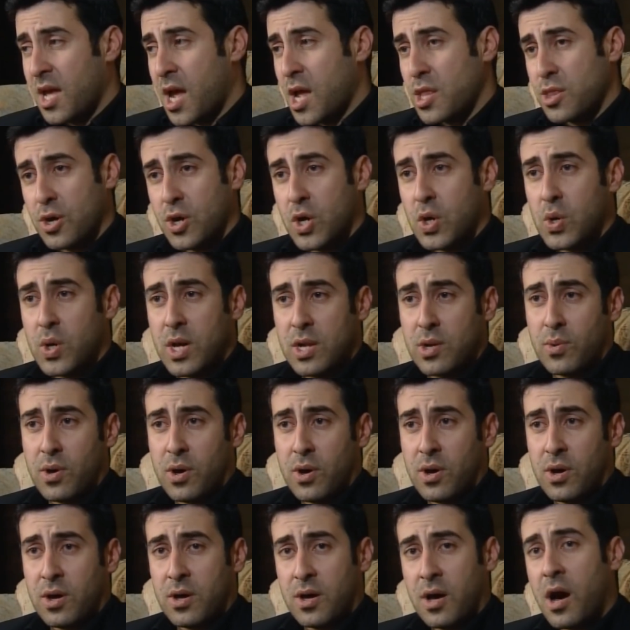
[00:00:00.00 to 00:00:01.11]
and they go on,
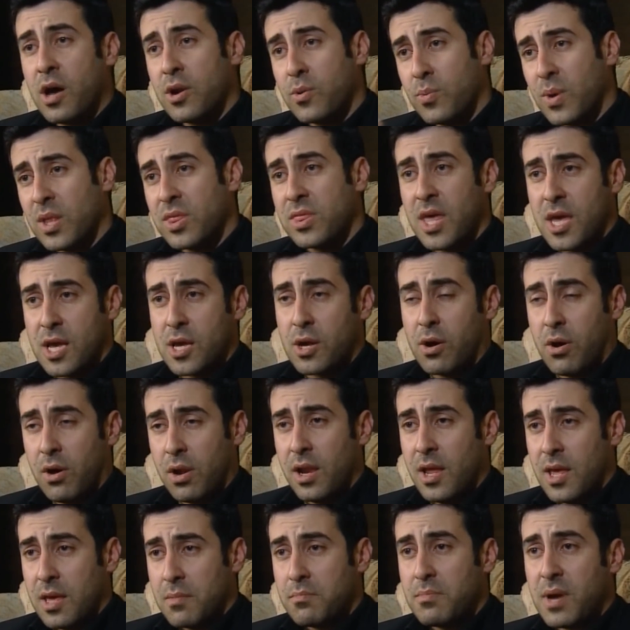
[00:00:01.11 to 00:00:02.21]
on what they
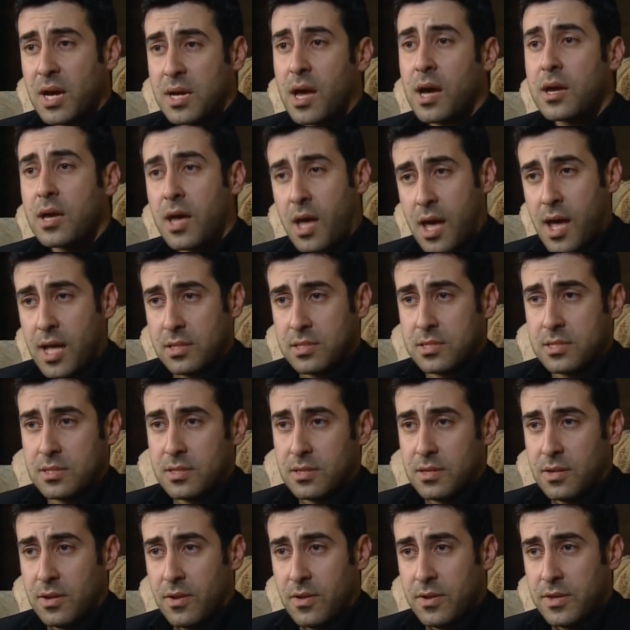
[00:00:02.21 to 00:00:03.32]
call macaque hunt,
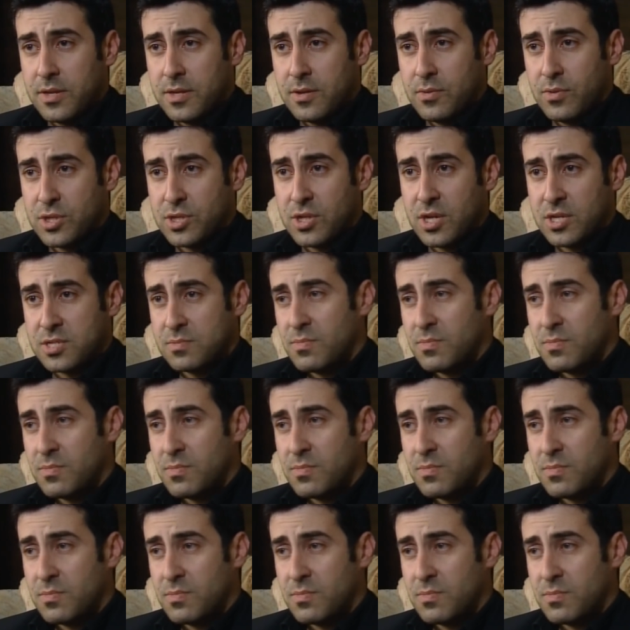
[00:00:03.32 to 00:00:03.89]
which is